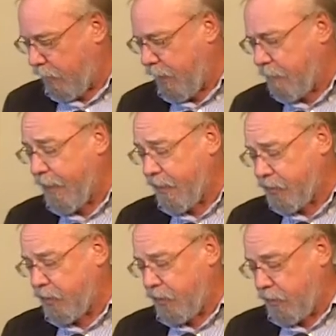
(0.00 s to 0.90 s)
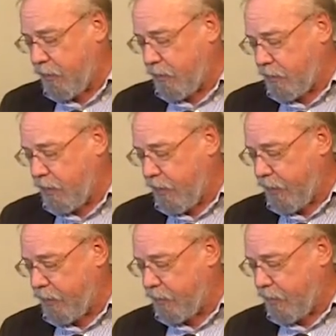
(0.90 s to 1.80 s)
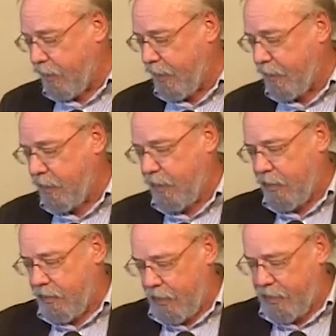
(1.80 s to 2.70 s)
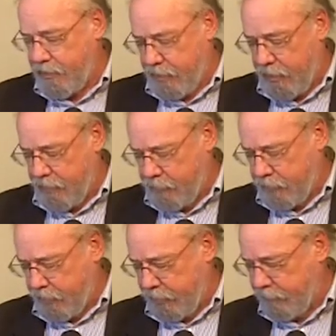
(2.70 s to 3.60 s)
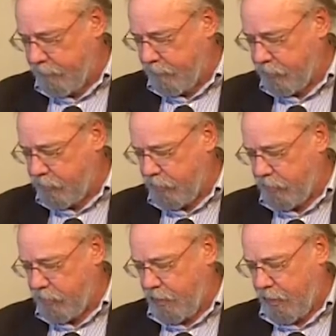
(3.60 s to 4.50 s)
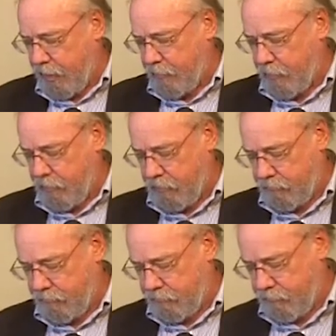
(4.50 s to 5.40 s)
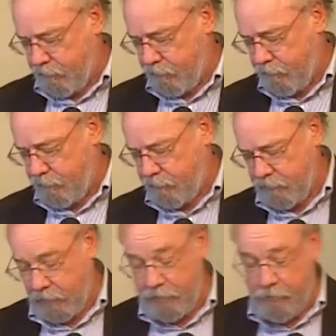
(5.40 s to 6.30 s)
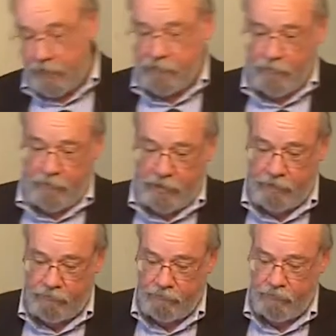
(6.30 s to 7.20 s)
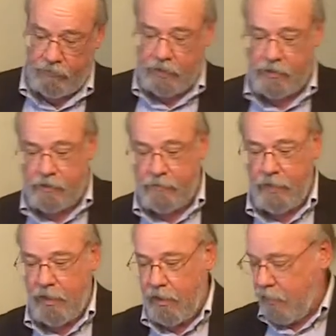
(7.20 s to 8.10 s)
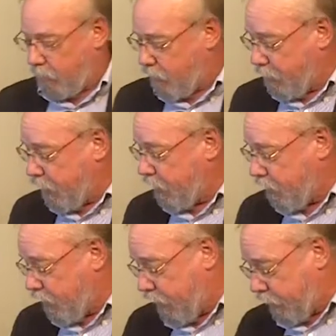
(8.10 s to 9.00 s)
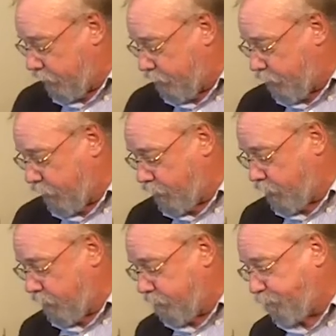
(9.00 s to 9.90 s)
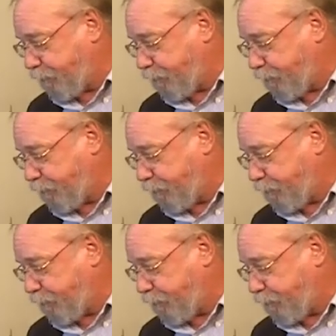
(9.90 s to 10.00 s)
I'm actually deciding today that I believe that change can happen. That's big for me as a committed negative person.